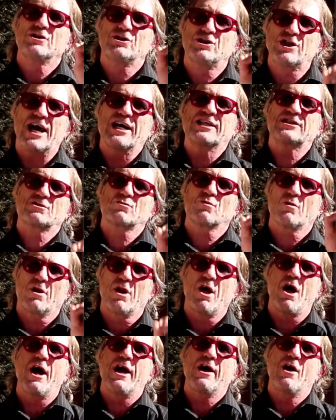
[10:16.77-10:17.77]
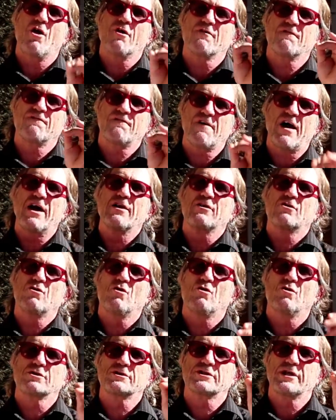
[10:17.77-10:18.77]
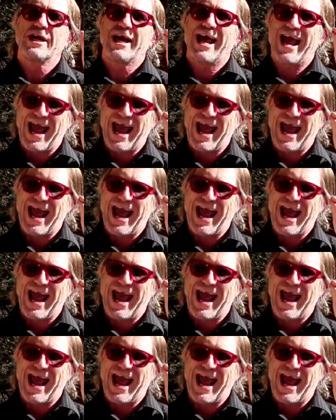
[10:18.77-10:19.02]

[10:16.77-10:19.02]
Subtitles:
just rely on phone calls